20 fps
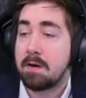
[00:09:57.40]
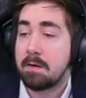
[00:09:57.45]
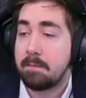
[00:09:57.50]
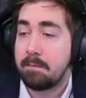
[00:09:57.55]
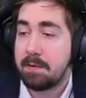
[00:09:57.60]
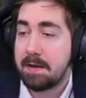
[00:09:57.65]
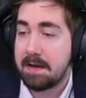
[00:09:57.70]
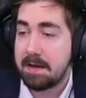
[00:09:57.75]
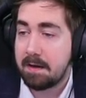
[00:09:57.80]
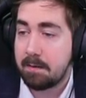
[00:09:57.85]

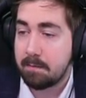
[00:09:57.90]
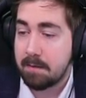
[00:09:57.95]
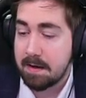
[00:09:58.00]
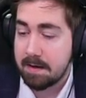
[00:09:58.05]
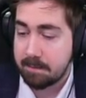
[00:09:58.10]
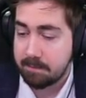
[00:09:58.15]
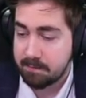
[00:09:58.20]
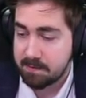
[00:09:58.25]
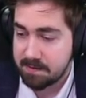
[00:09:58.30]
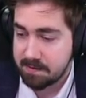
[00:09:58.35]
competing
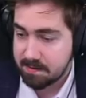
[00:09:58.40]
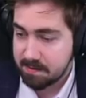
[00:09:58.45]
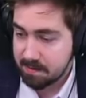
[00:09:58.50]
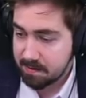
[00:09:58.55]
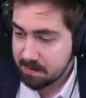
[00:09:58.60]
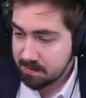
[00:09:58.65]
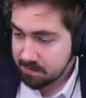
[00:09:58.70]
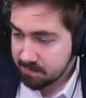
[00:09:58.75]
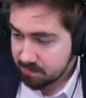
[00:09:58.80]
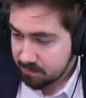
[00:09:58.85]
maps.
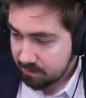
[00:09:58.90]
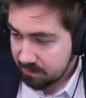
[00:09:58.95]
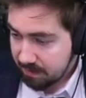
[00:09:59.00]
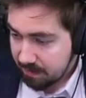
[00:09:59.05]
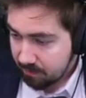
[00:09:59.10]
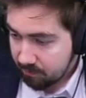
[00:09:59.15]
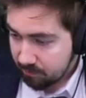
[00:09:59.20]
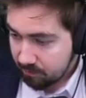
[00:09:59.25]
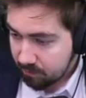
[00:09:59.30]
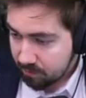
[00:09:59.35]
So
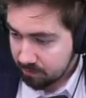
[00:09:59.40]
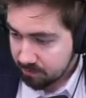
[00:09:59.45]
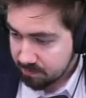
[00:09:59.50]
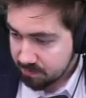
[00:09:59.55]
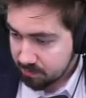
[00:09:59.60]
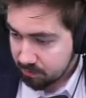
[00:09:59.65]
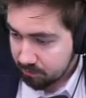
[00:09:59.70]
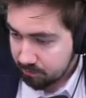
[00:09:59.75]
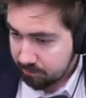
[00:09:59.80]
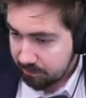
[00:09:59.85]
now it would
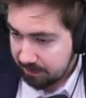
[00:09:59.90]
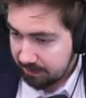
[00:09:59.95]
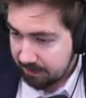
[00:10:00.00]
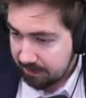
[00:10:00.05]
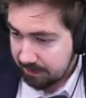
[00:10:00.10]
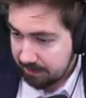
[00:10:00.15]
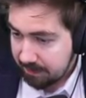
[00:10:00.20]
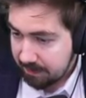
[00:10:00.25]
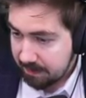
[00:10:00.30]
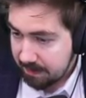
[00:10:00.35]
also
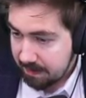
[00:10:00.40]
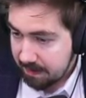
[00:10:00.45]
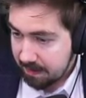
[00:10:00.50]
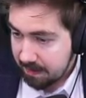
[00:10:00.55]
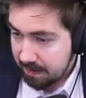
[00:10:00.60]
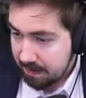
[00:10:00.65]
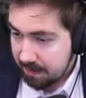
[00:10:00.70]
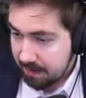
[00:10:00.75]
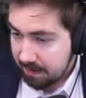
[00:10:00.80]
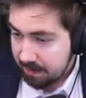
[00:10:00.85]
be
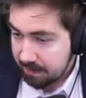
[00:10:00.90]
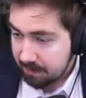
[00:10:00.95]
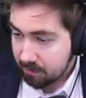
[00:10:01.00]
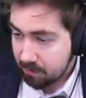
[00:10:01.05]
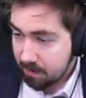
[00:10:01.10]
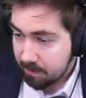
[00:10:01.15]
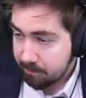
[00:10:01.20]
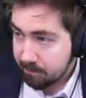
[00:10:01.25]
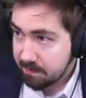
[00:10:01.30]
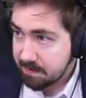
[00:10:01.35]

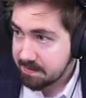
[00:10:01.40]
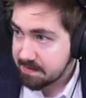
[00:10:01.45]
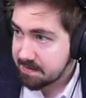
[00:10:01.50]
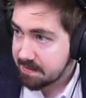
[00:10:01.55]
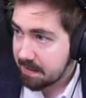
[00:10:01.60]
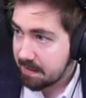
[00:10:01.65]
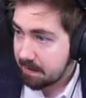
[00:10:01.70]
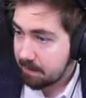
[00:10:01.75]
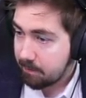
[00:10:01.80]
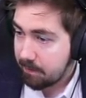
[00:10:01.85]
Necropolis
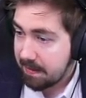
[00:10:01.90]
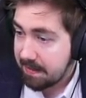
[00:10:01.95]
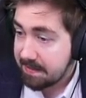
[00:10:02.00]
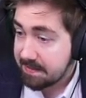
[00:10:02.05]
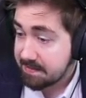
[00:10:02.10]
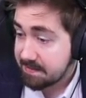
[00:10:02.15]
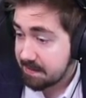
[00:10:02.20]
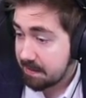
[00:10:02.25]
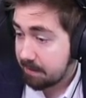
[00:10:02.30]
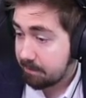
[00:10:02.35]
and
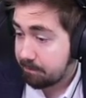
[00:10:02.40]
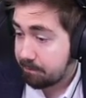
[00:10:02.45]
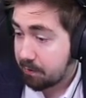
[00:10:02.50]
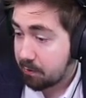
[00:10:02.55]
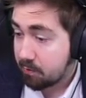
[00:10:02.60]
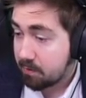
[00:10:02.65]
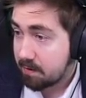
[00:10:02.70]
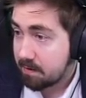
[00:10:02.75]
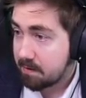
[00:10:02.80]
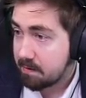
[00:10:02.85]
Maze, and
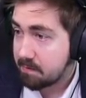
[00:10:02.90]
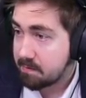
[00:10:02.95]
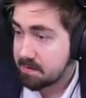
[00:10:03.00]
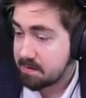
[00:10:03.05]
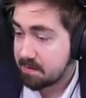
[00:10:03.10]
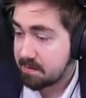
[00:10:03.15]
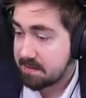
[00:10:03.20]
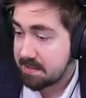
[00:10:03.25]
both of those are